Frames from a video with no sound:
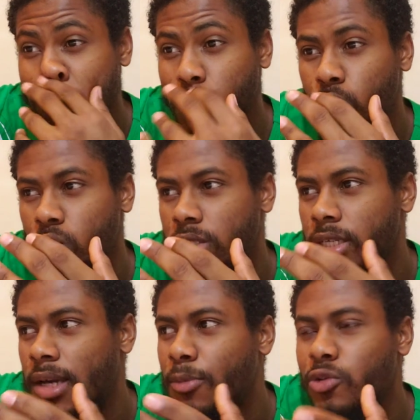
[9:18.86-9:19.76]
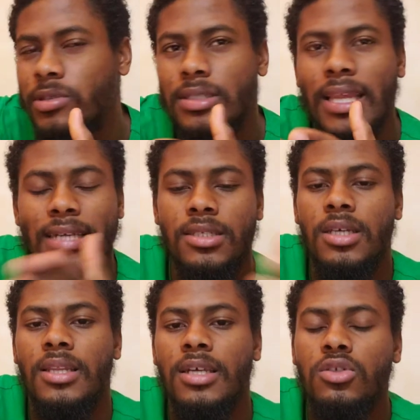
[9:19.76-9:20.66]
So think about next
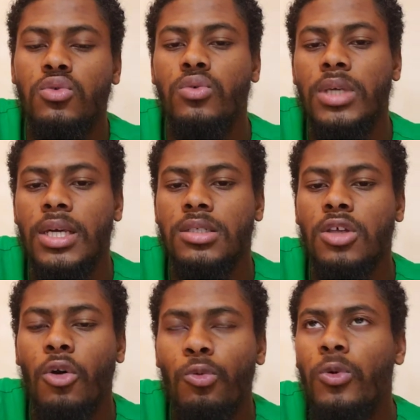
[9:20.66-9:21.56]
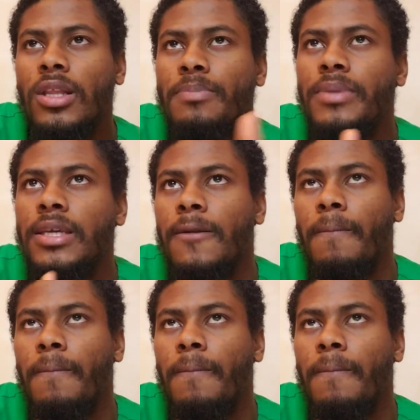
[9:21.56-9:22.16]
year, next 2 years. How will it be?